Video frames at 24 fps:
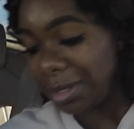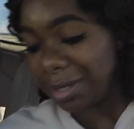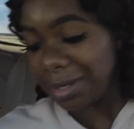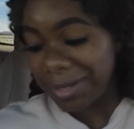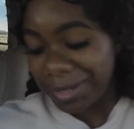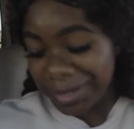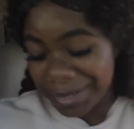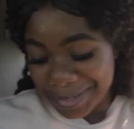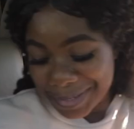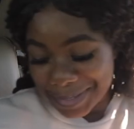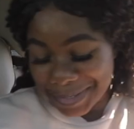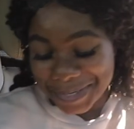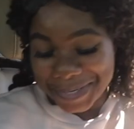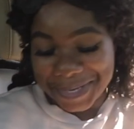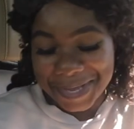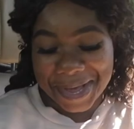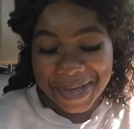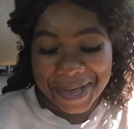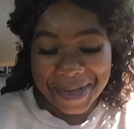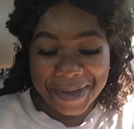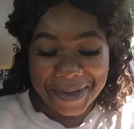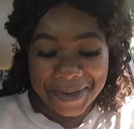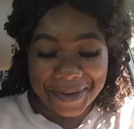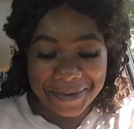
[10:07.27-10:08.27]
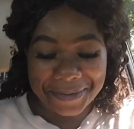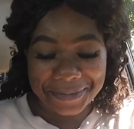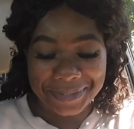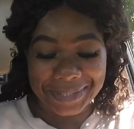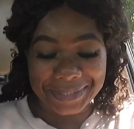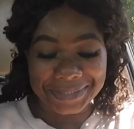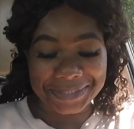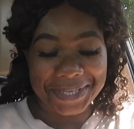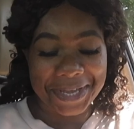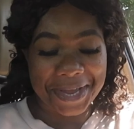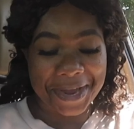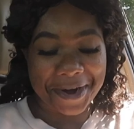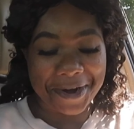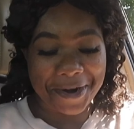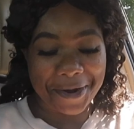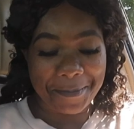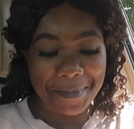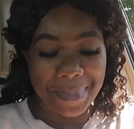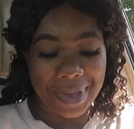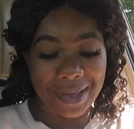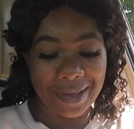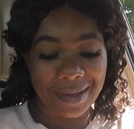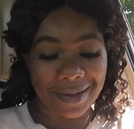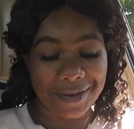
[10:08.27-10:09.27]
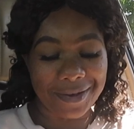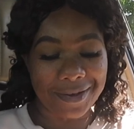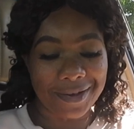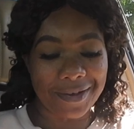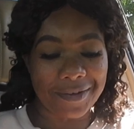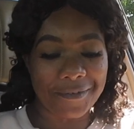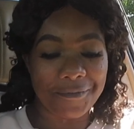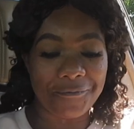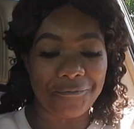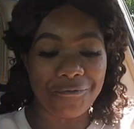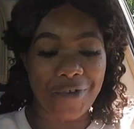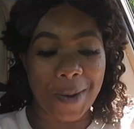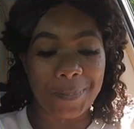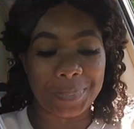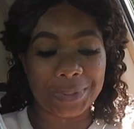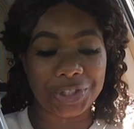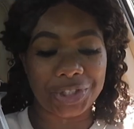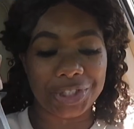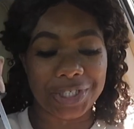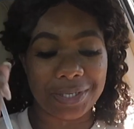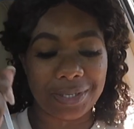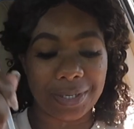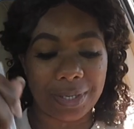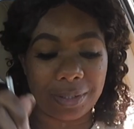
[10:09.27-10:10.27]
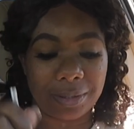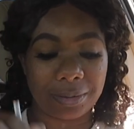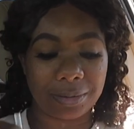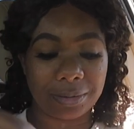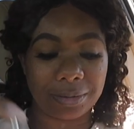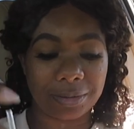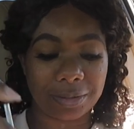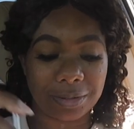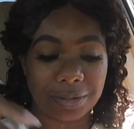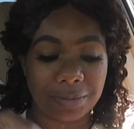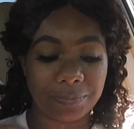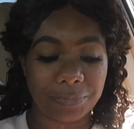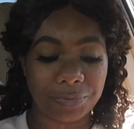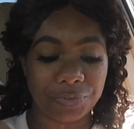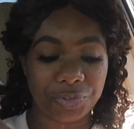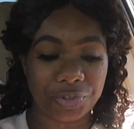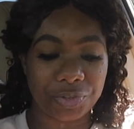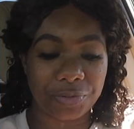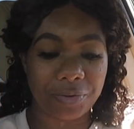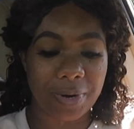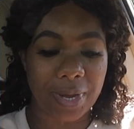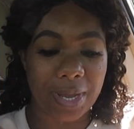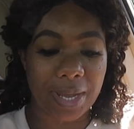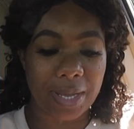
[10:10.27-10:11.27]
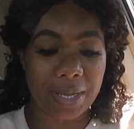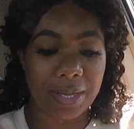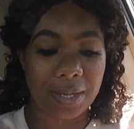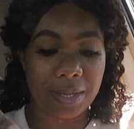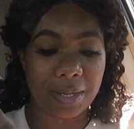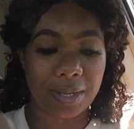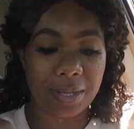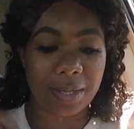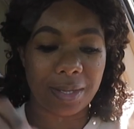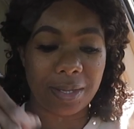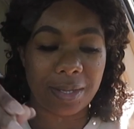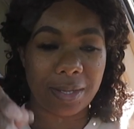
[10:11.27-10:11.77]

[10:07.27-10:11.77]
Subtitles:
Whew, y'all, this caramel frappuccino. I'm gonna try it.